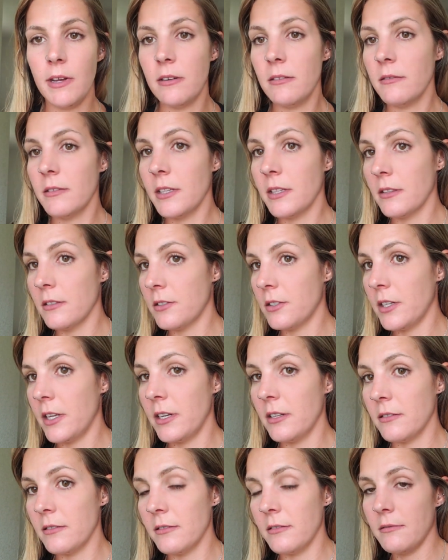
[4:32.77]
don't think the shade
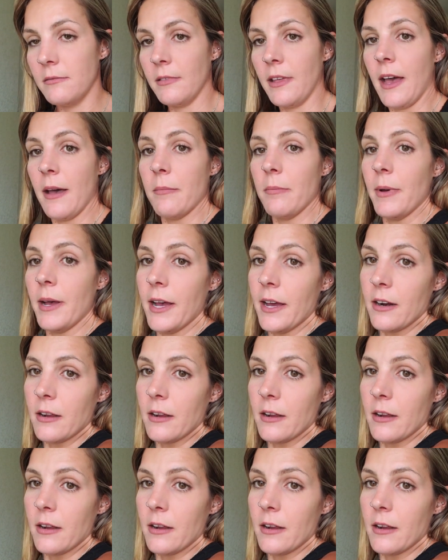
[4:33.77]
is that bad.